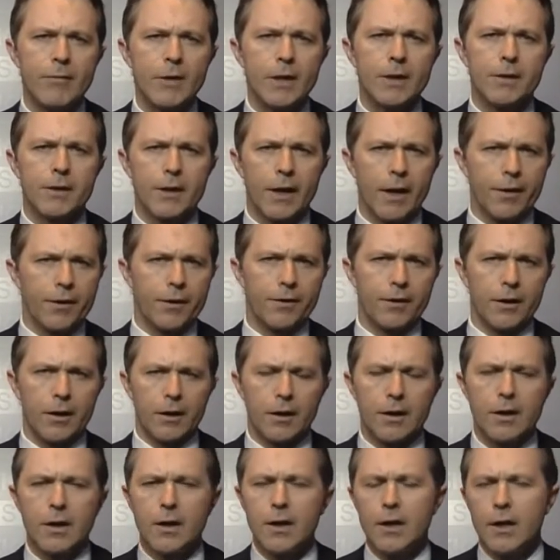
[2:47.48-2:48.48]
The other
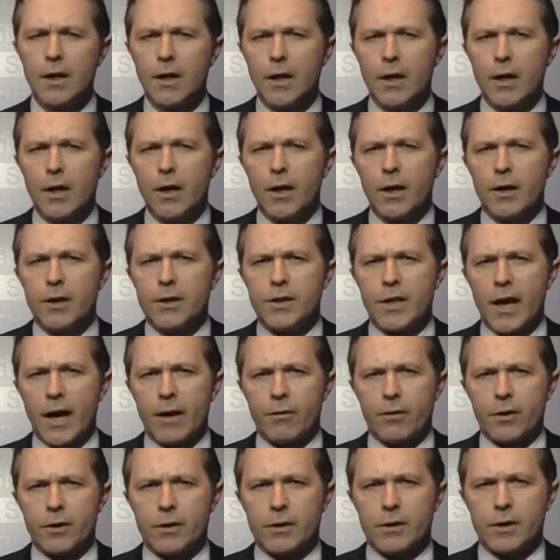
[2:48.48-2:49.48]
thing,
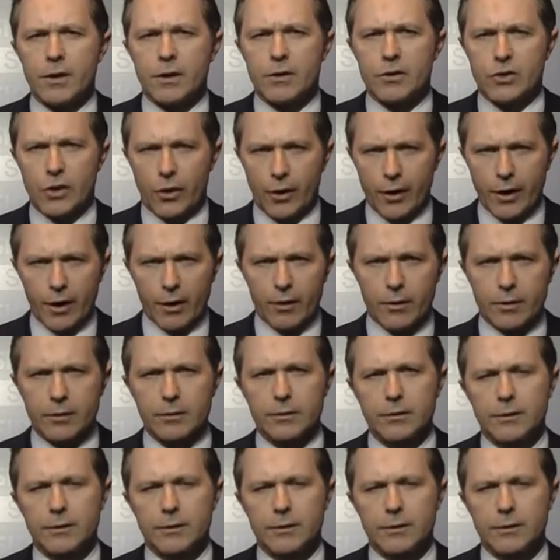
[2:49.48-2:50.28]
David, sorry, go on.